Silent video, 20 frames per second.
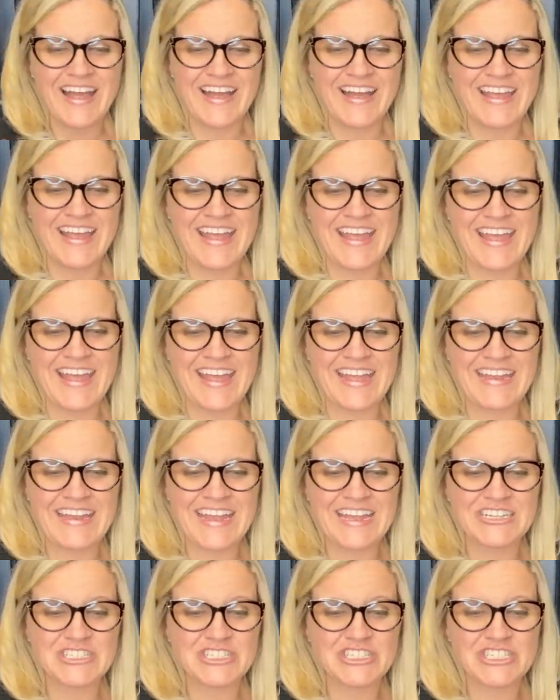
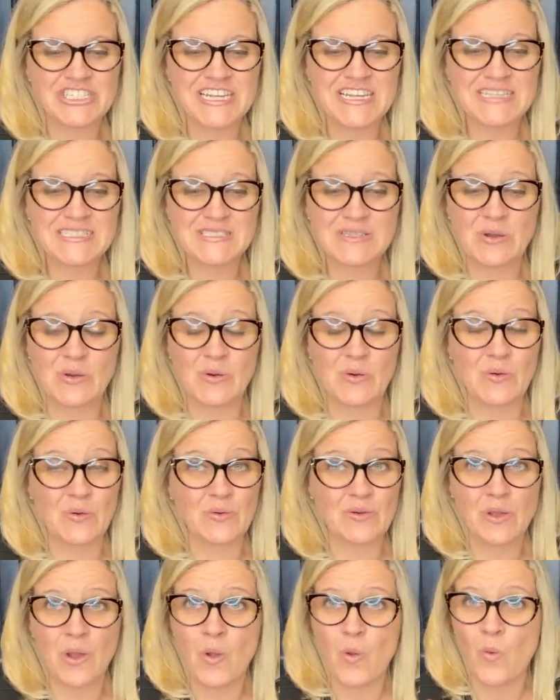And she
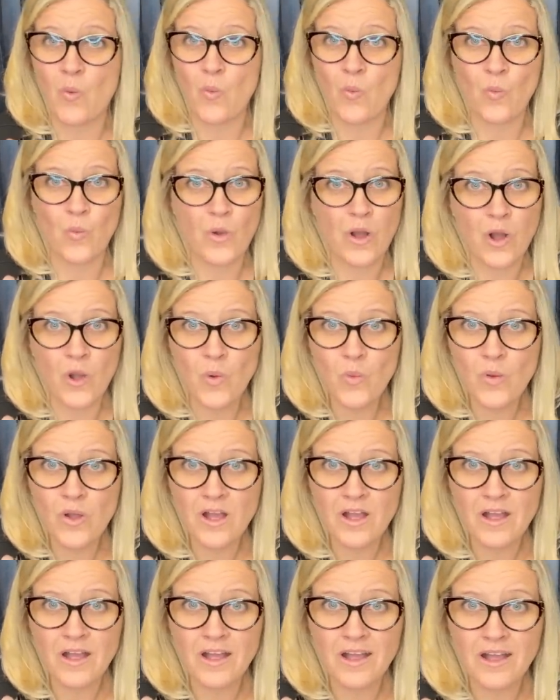sold, whoa,
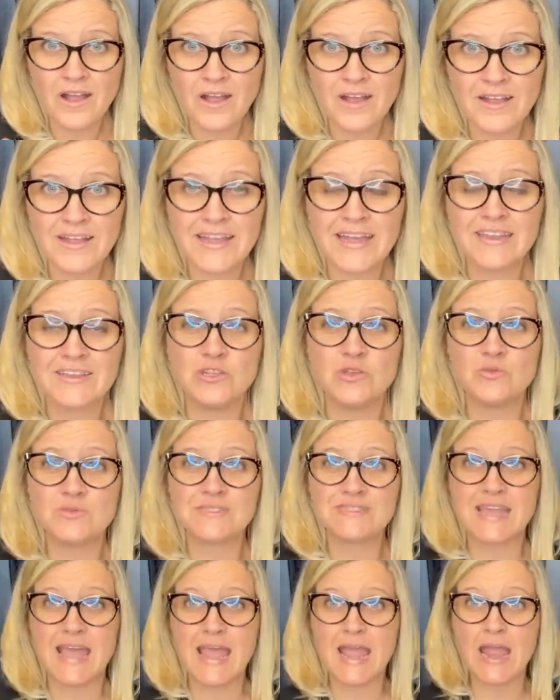can you
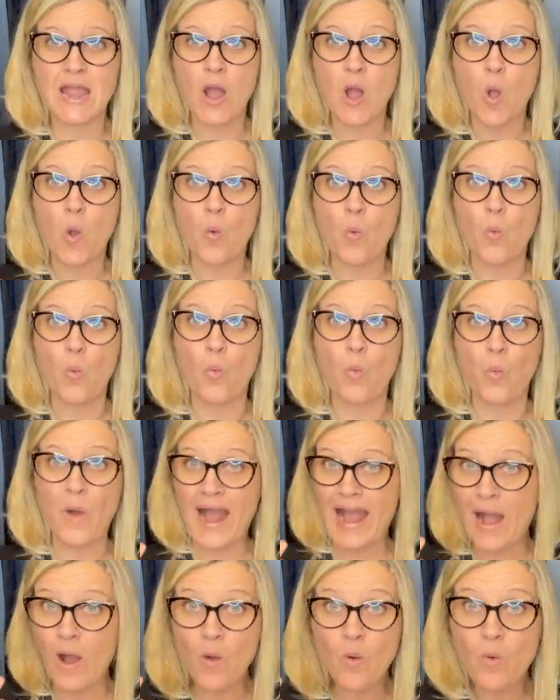say
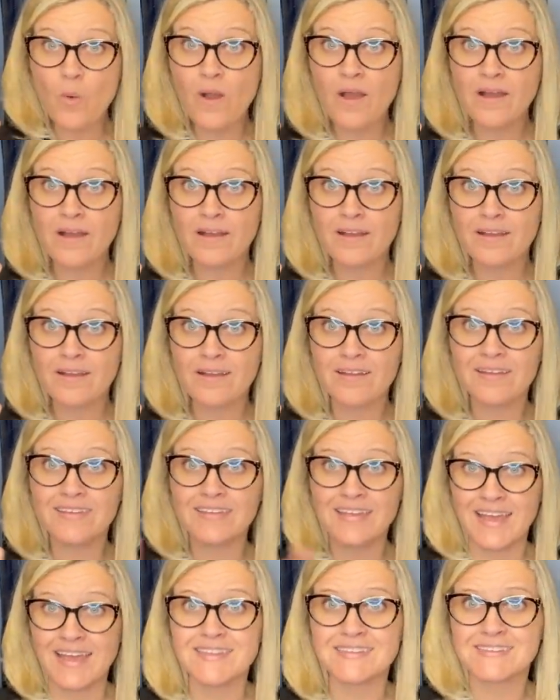wow?
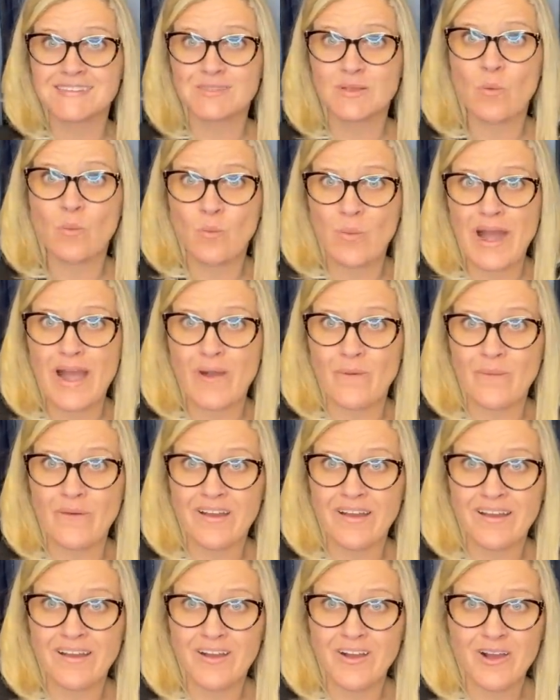Yes, wow.
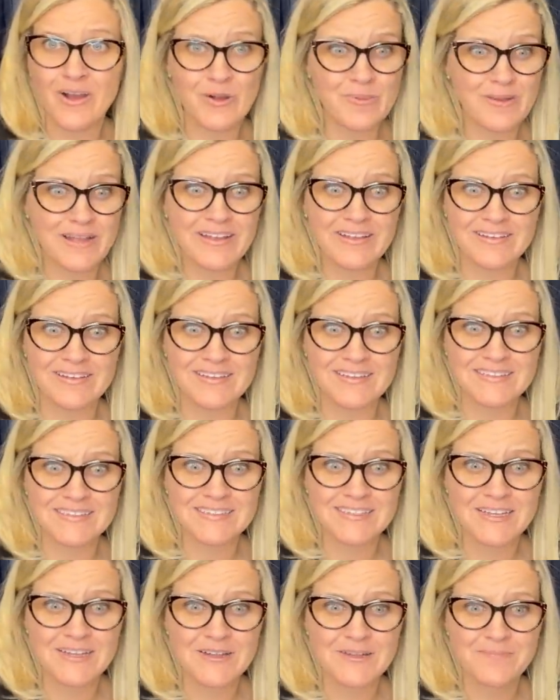Oh my
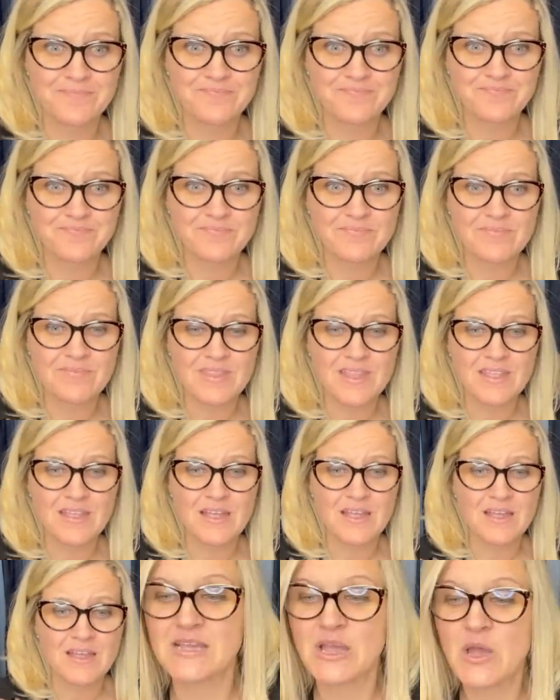goodness.
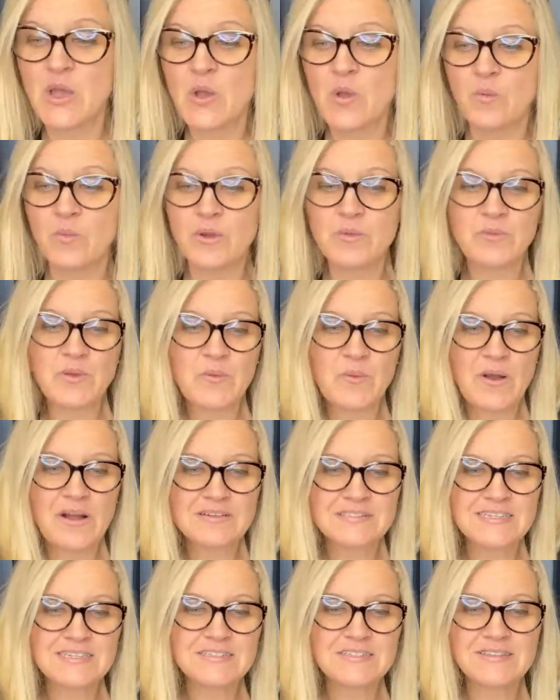When we
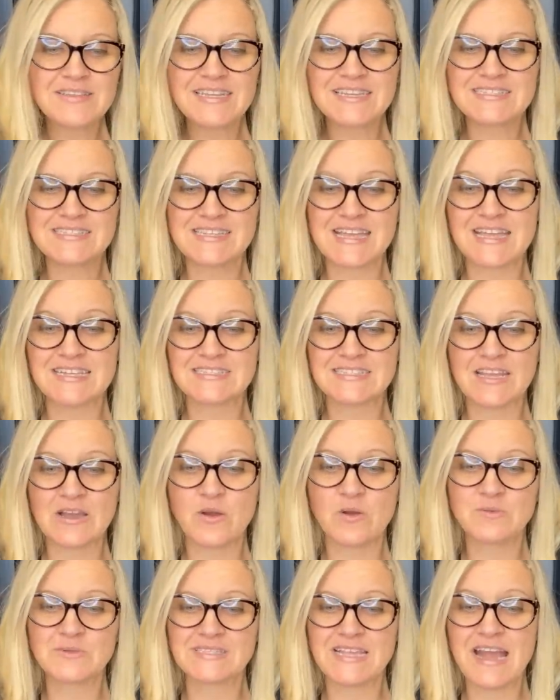walked into the estate
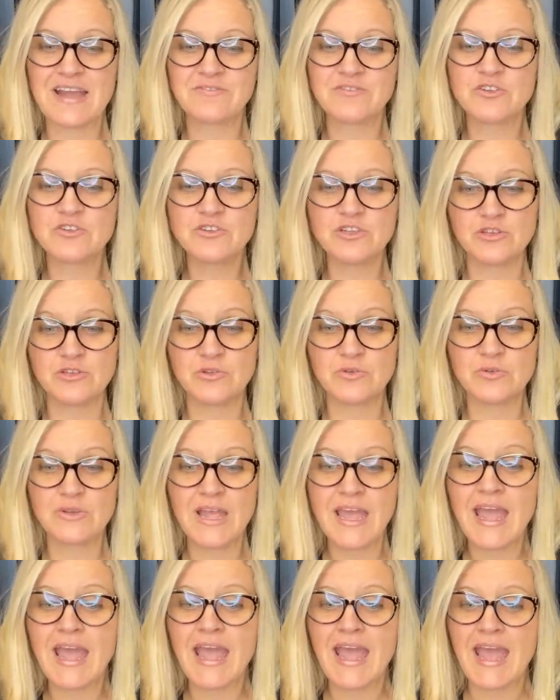sale, it was afternoon
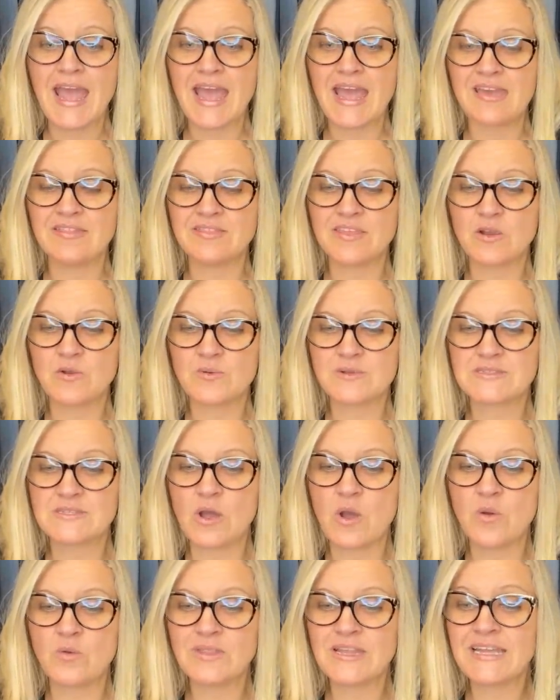and there was
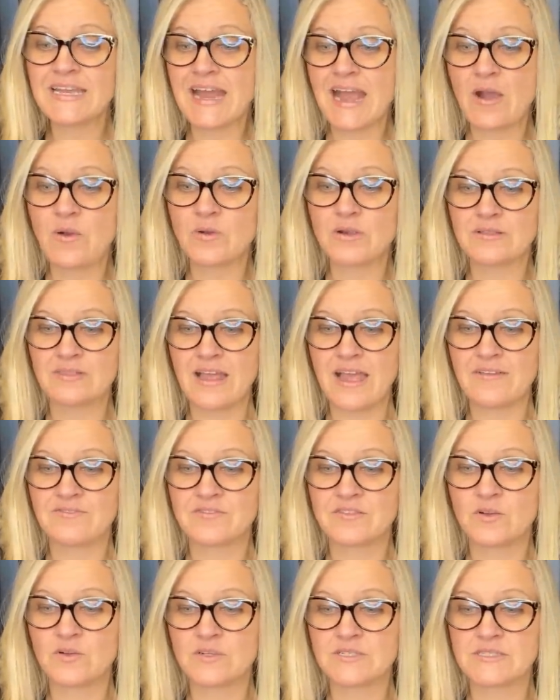only an hour
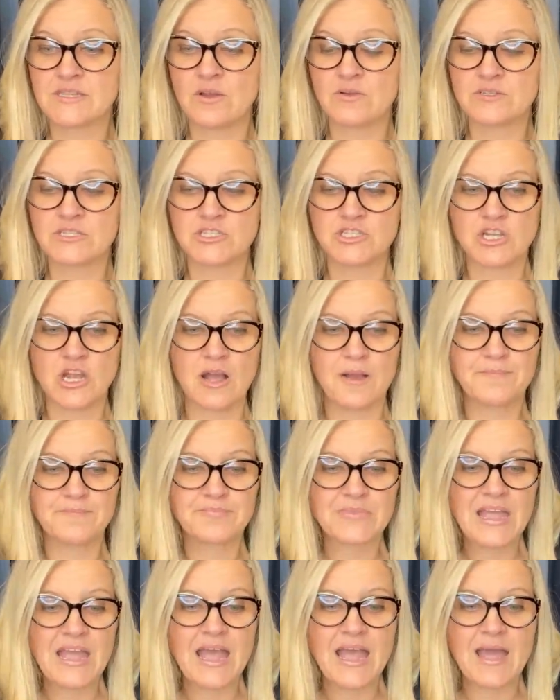left or so to shop.
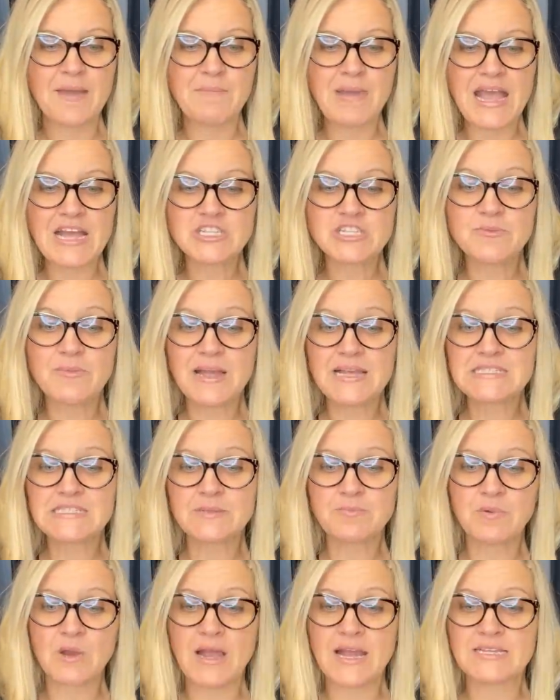Imagine my
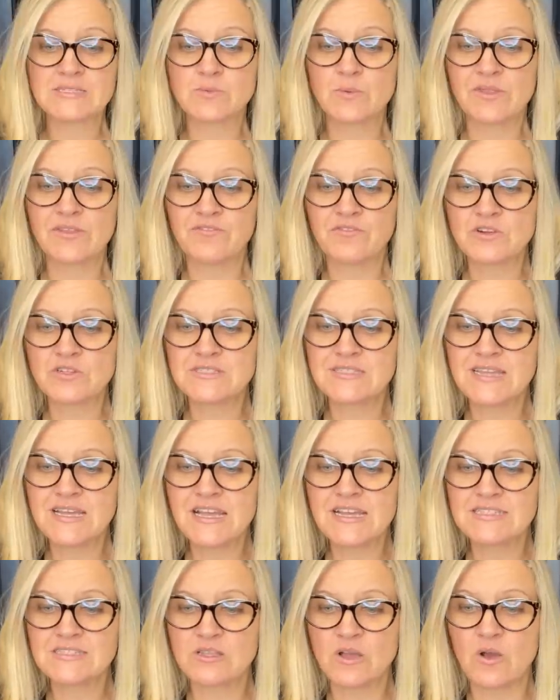surprise when the first thing
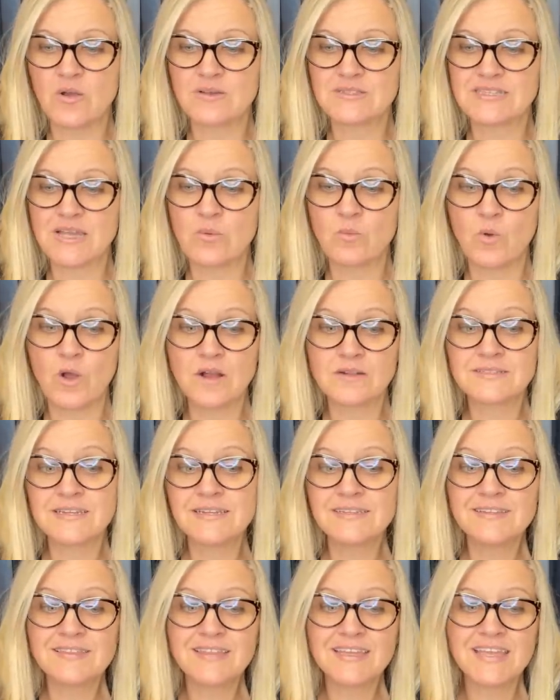I saw as I walked
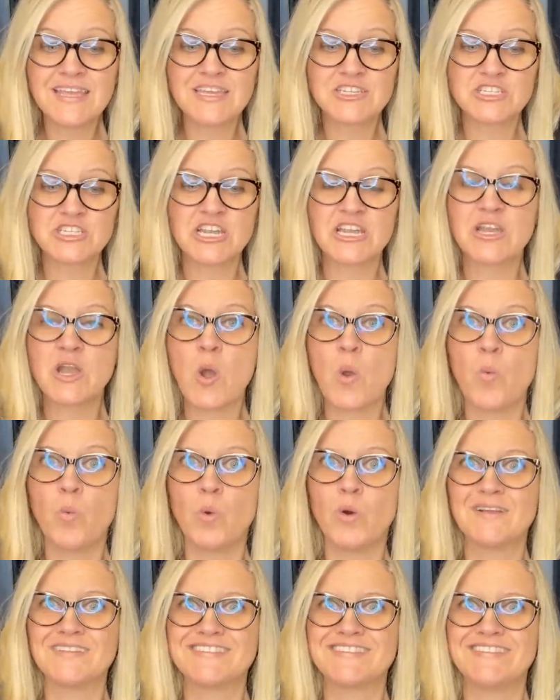into the kitchen was